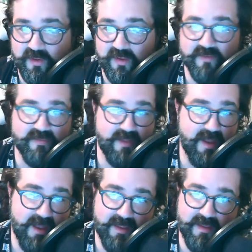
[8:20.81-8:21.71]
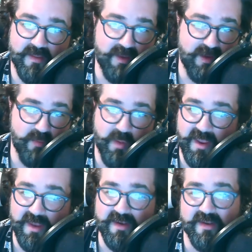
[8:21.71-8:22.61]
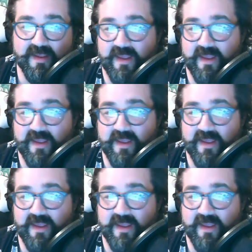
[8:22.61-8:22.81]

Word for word: He is not a leading man.